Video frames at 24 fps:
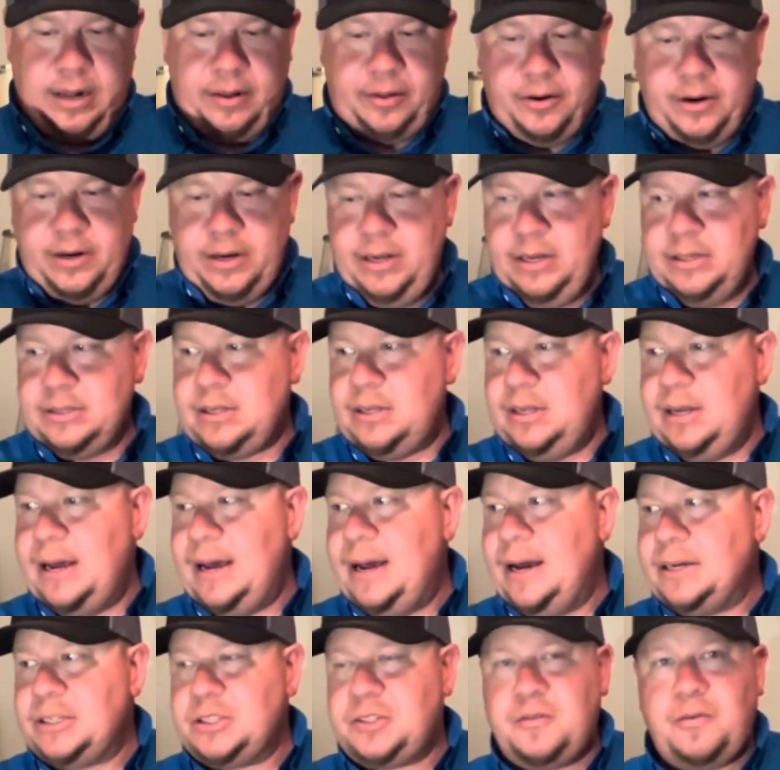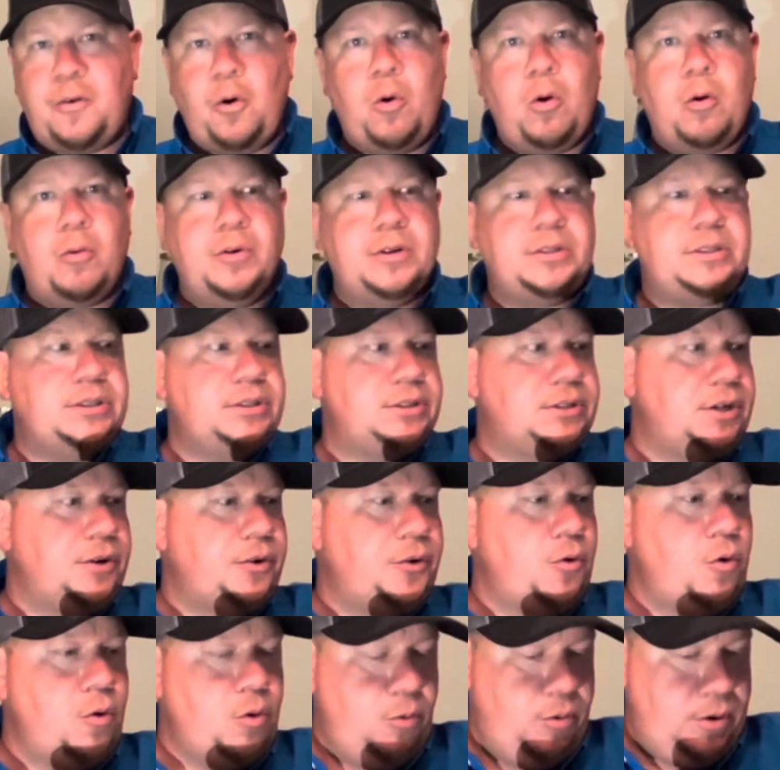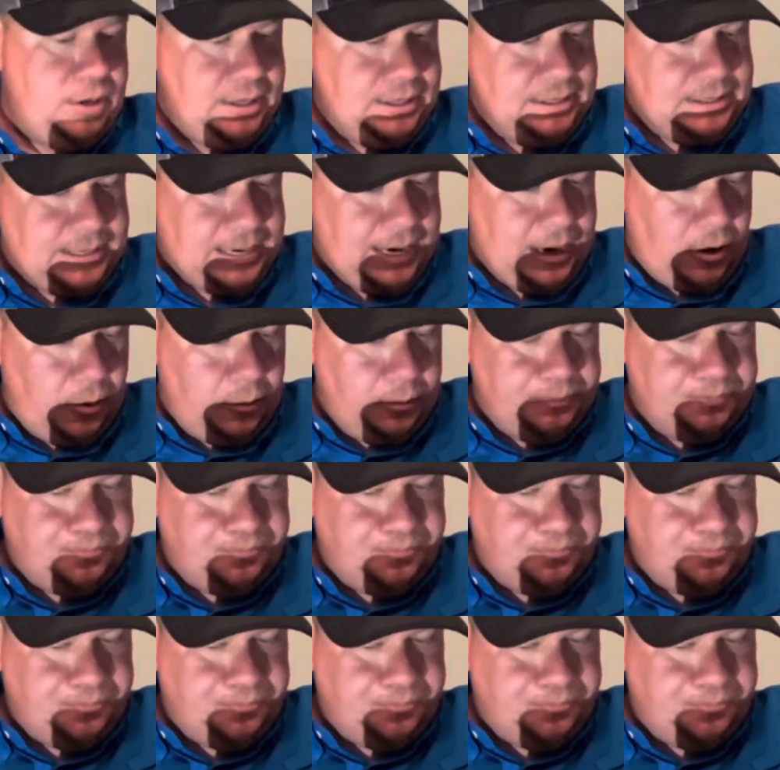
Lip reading: there is the X4, which is the newer one that's out.